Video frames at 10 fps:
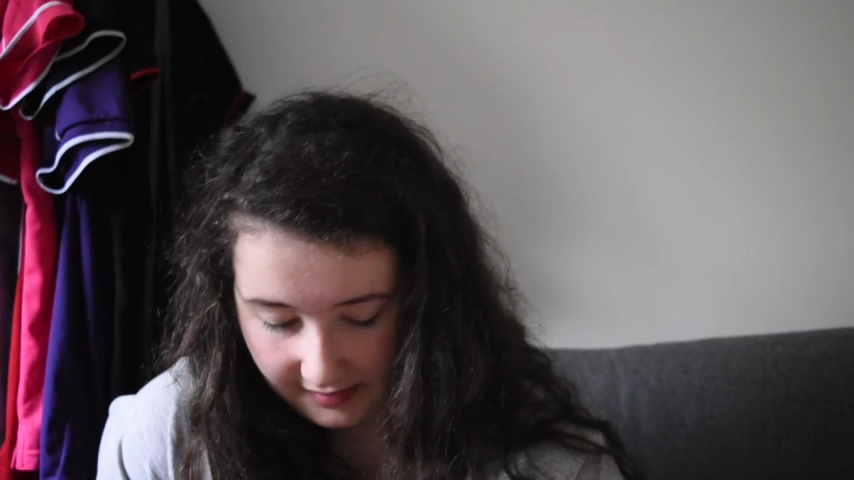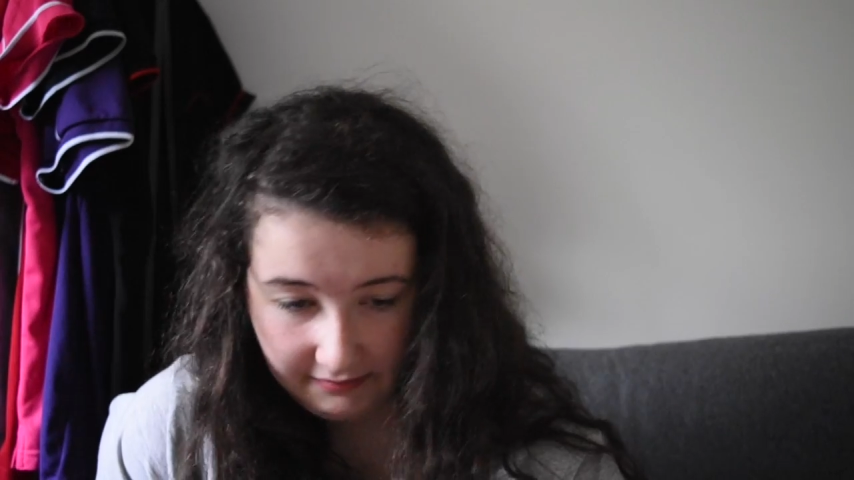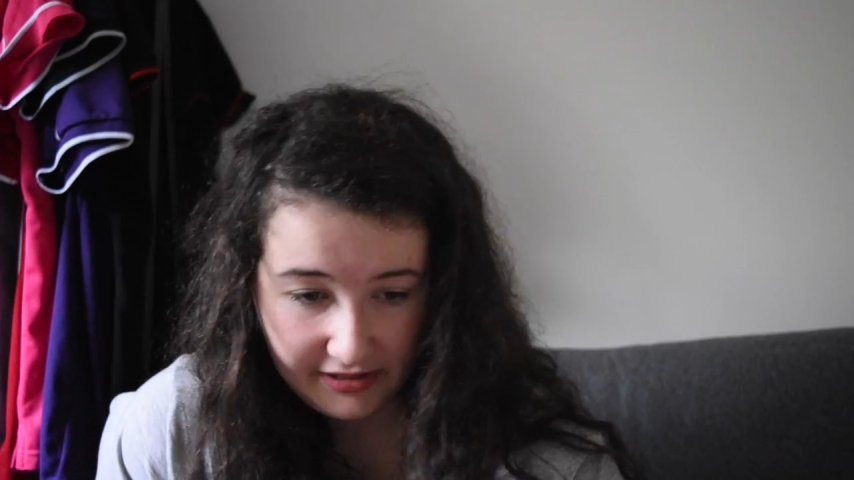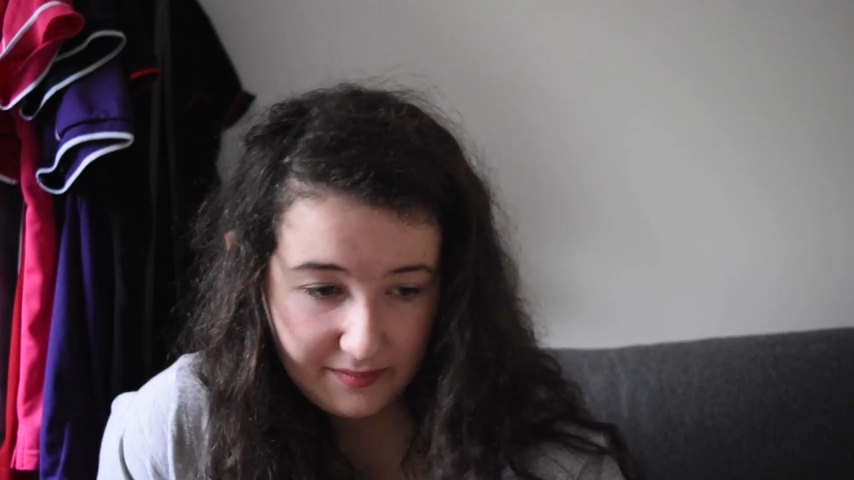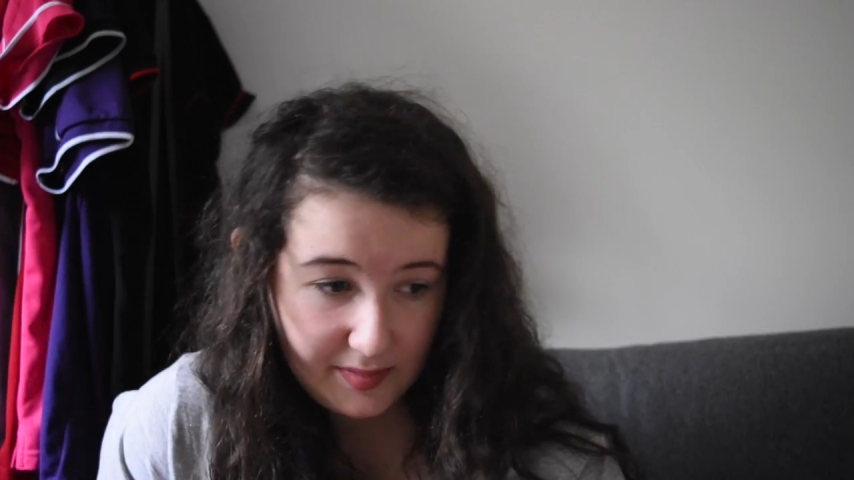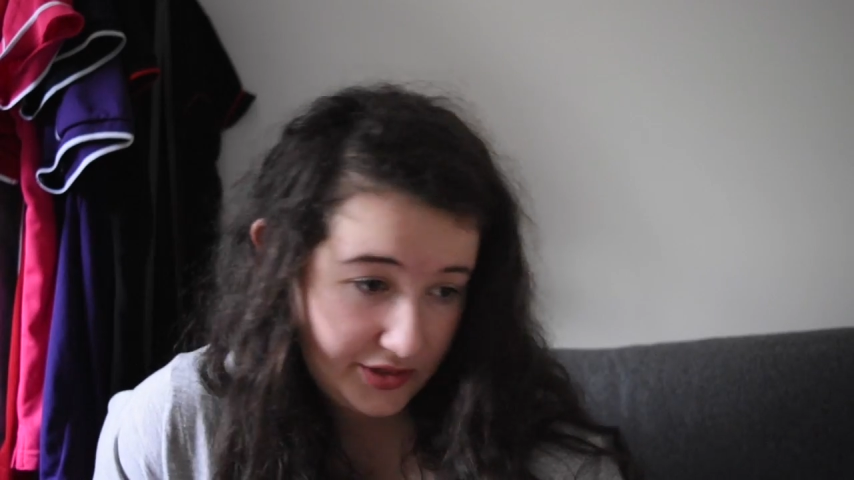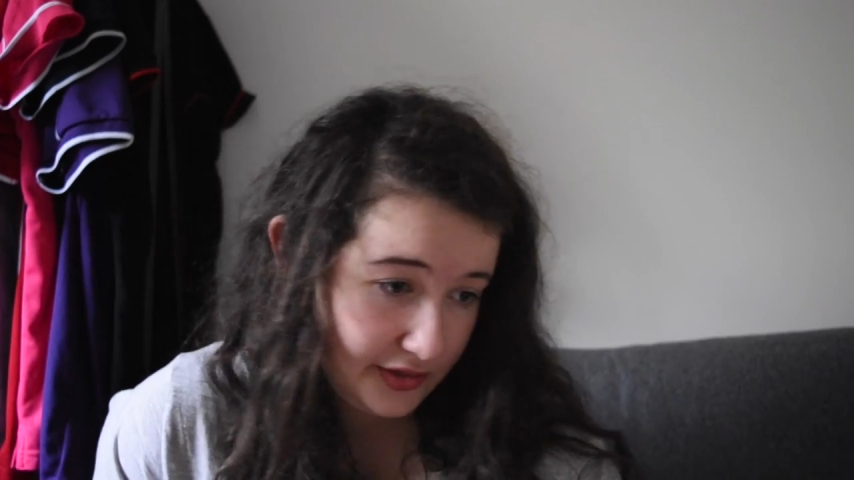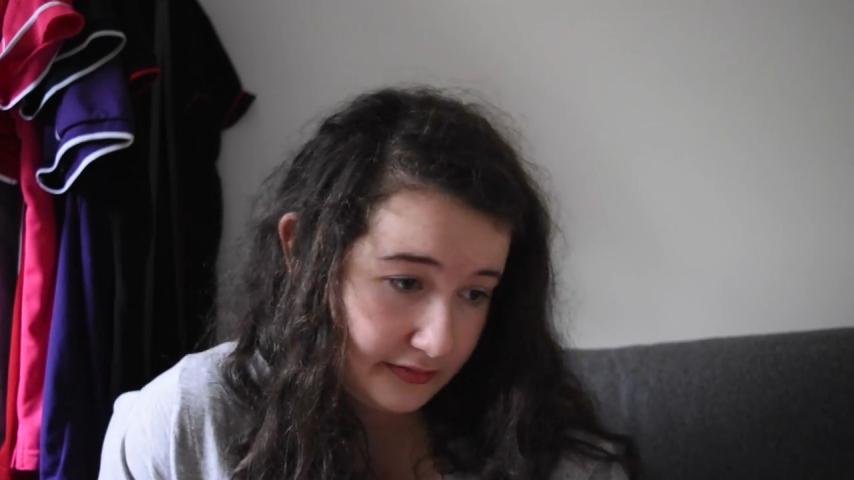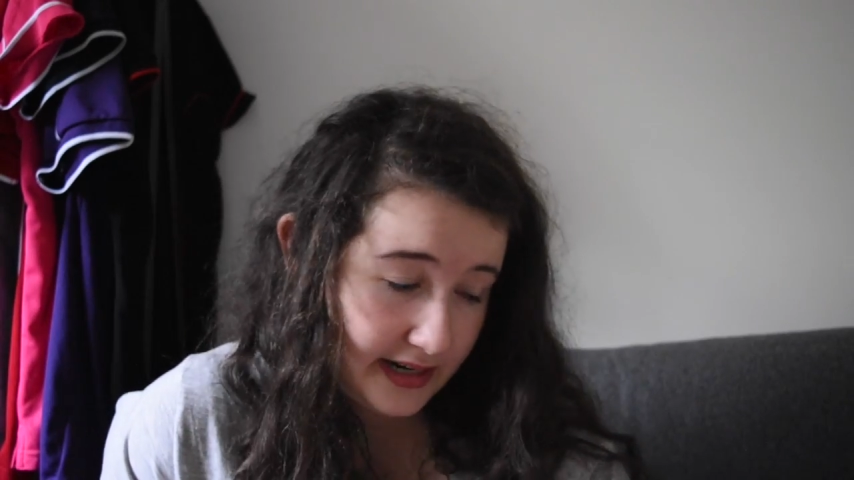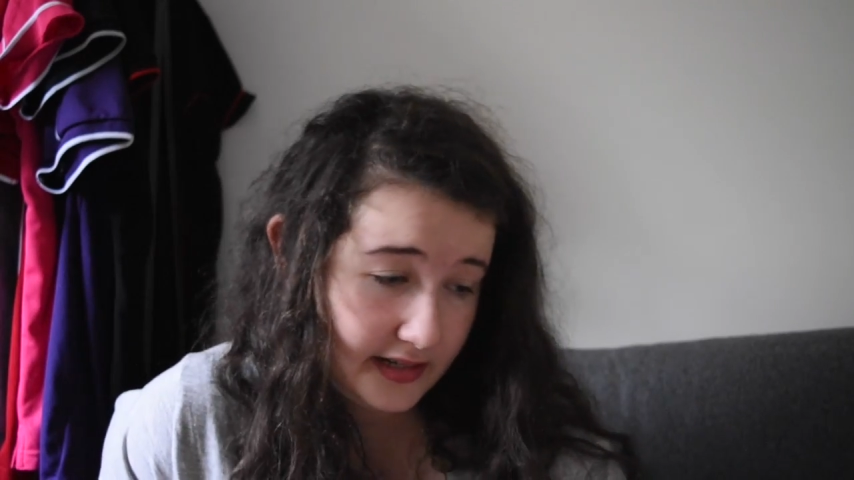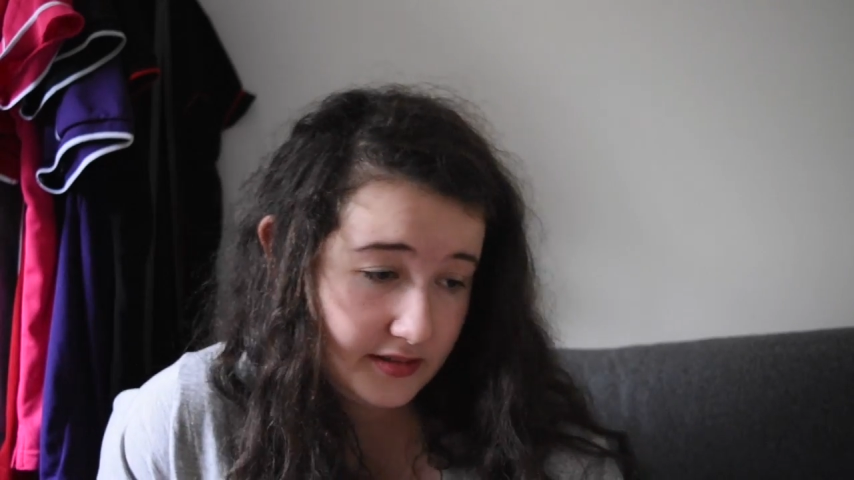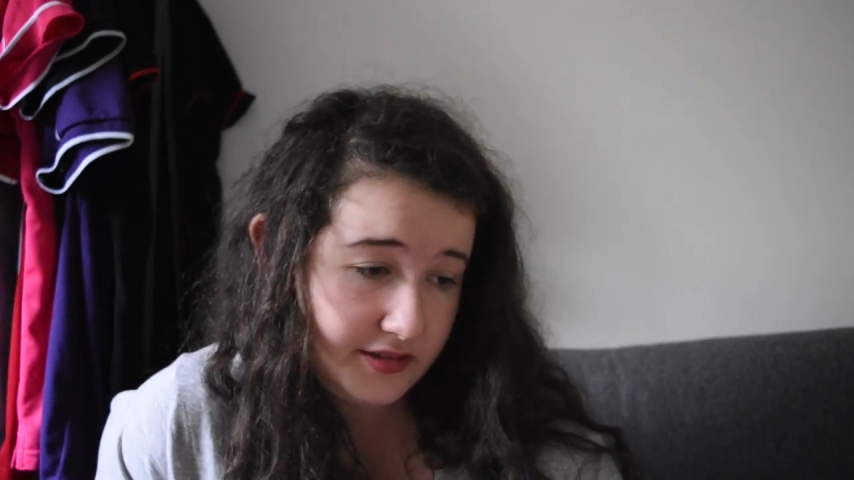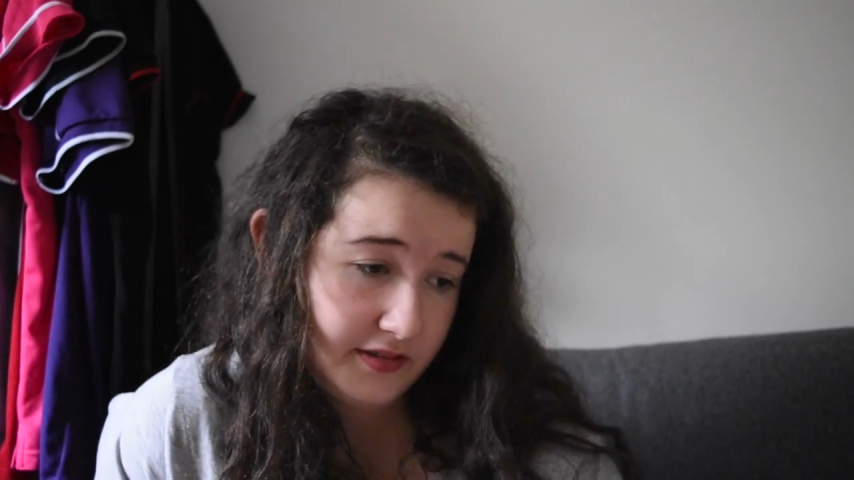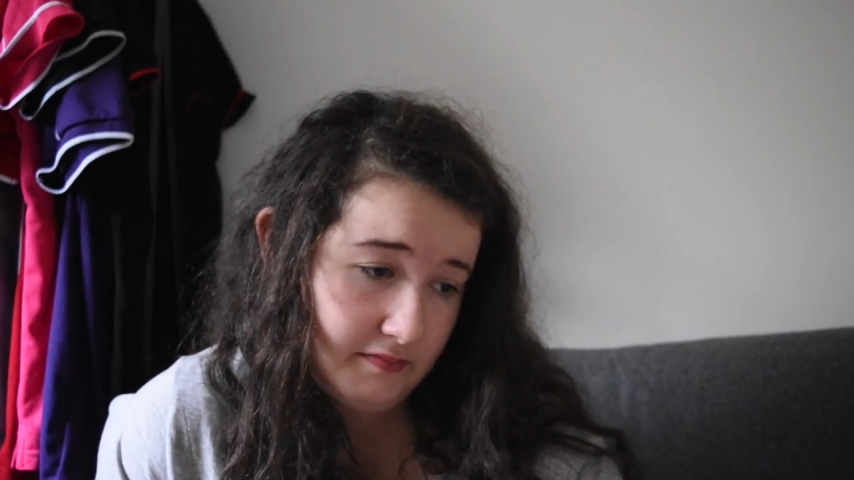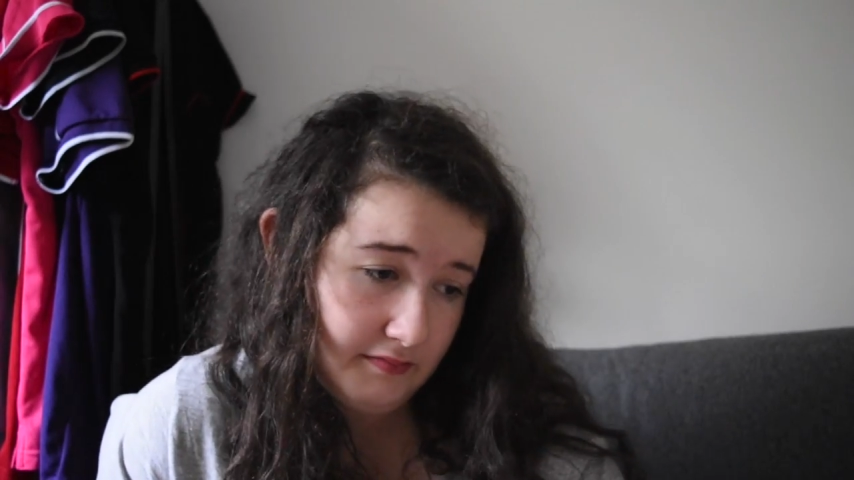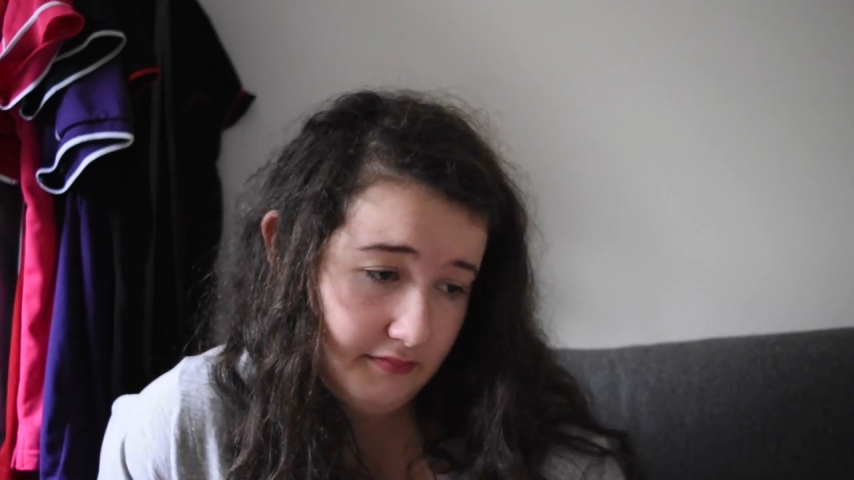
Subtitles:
I'm gonna miss the Wrens